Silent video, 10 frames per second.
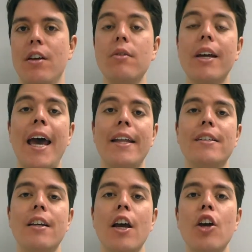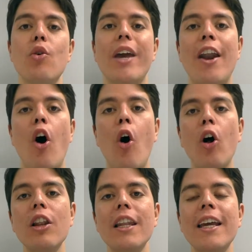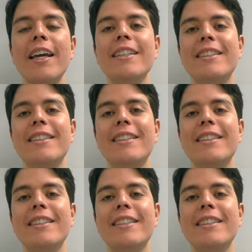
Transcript: You can't. You can only